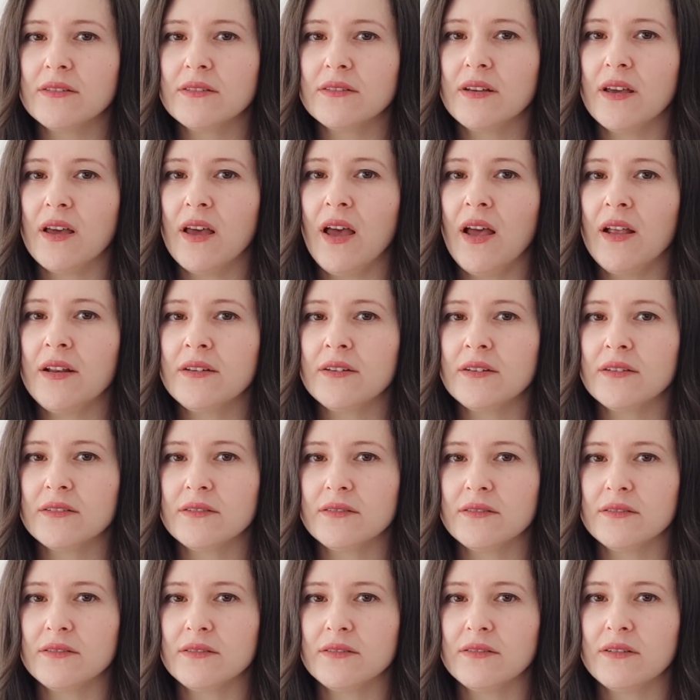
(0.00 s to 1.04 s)
and
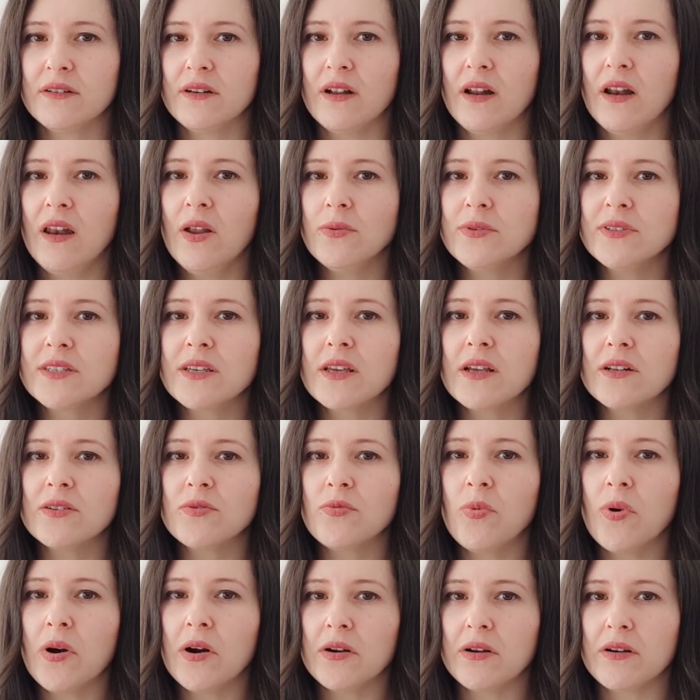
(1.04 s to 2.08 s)
low-skilled
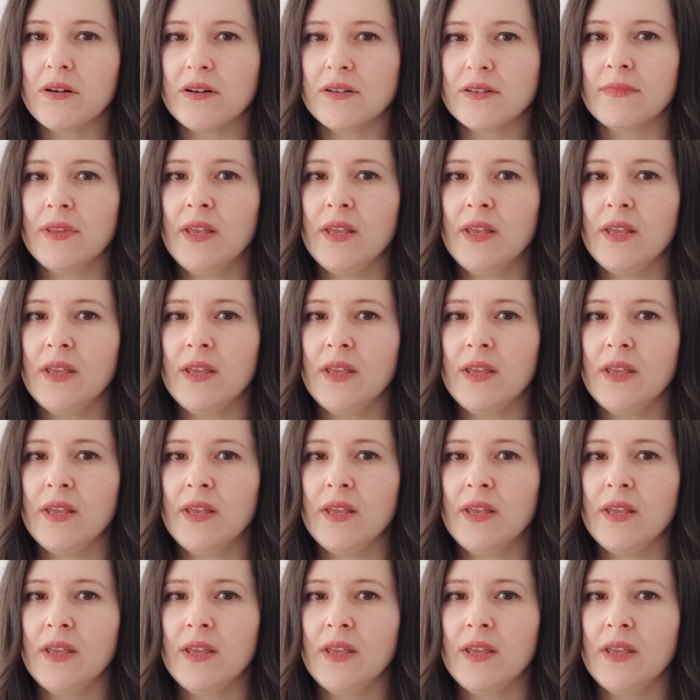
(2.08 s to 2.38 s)
workers.